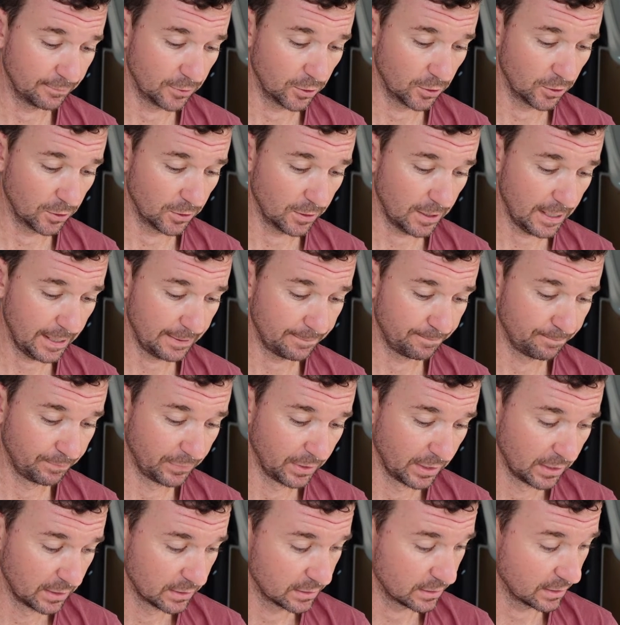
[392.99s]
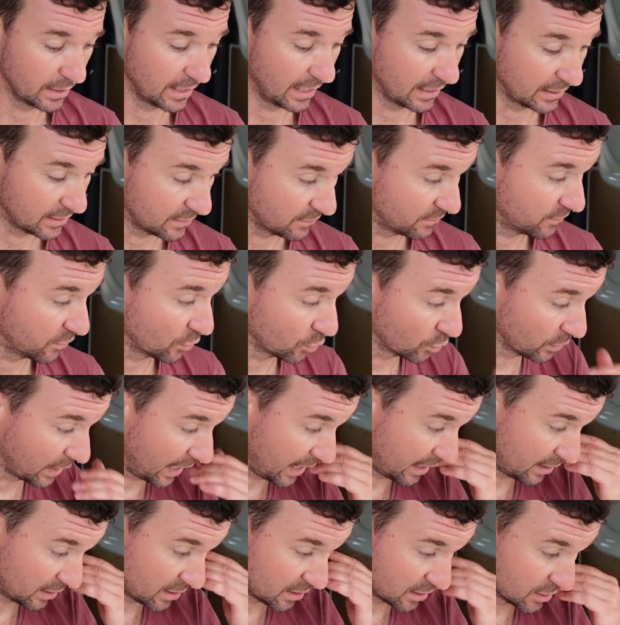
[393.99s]
All right, so that's the full
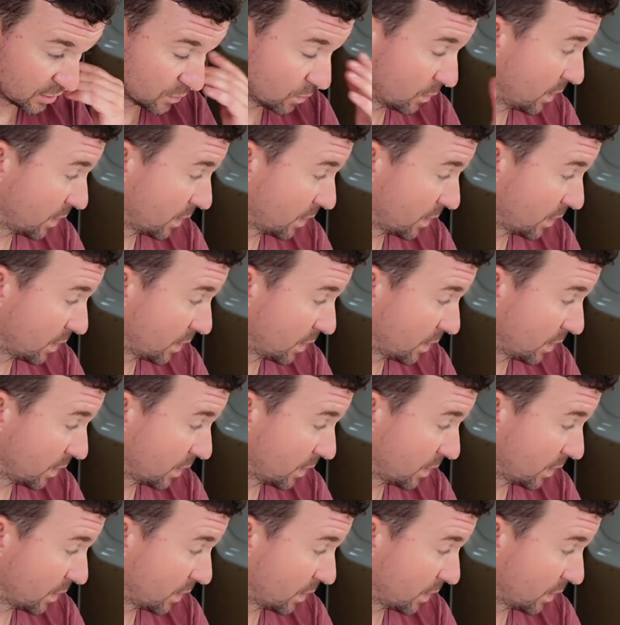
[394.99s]
length as